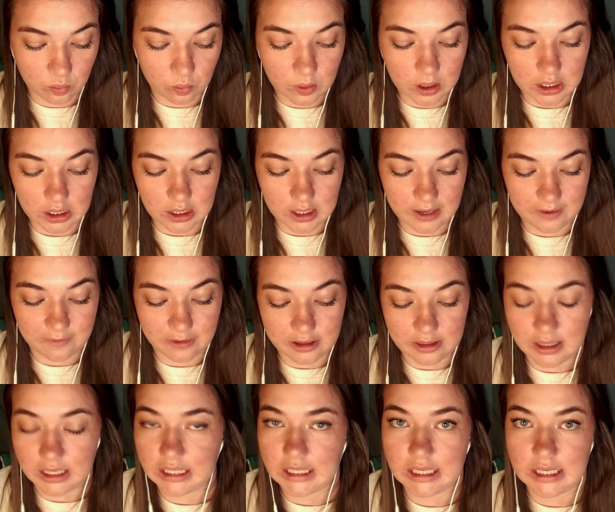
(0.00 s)
what
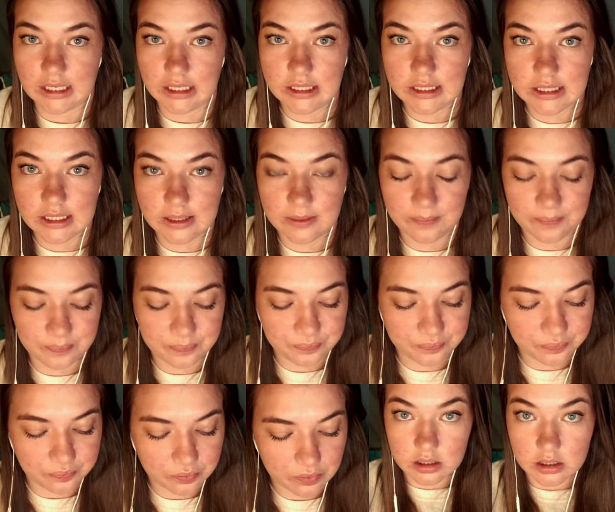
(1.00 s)
everything is.
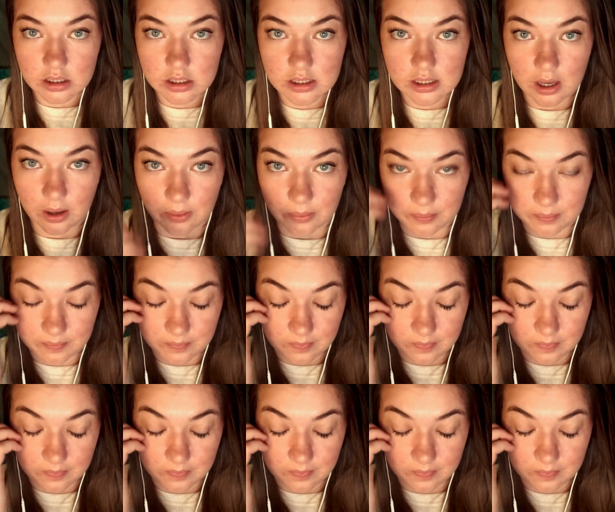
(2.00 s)
So